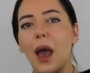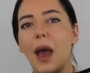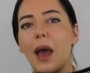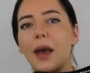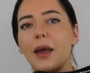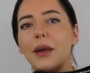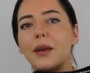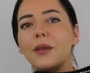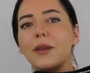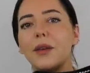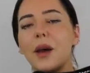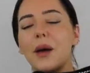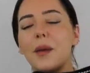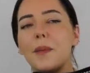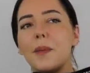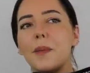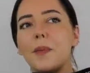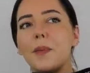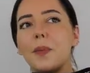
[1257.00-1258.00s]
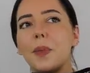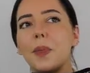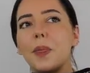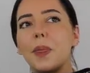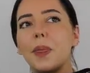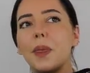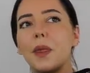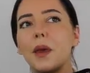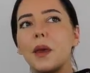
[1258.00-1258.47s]
And
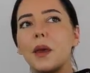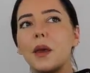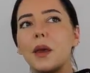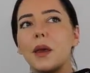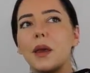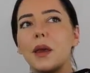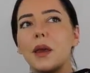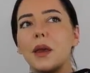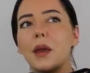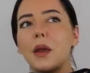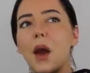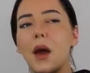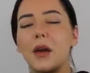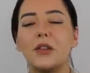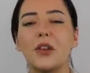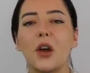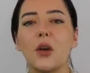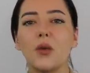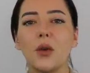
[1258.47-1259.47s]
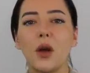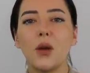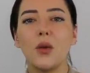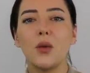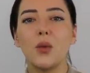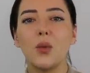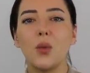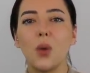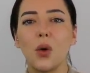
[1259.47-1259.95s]
I don't
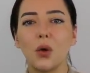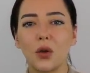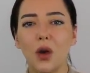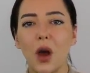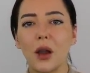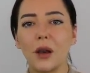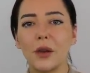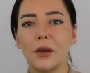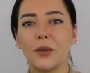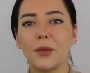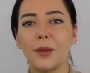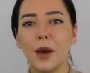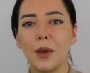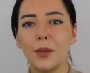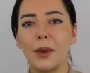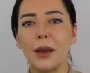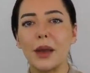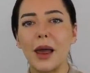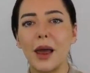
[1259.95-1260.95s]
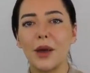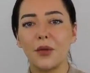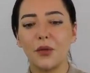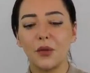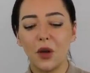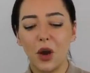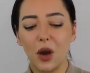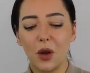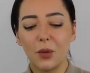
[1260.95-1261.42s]
know what colours might be
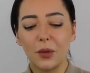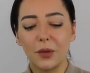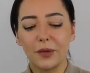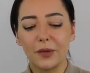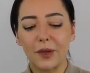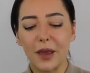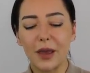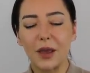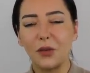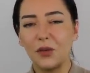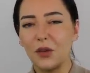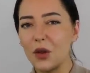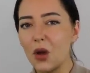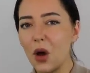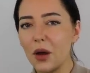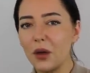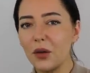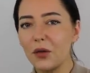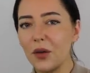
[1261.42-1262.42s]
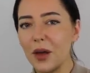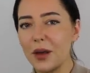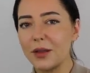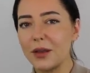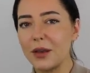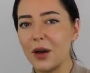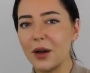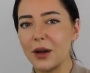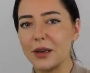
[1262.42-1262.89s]
left. I would say if you kind of
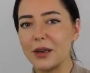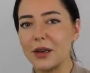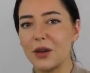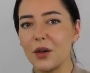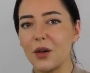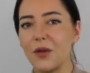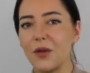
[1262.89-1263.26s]
like the idea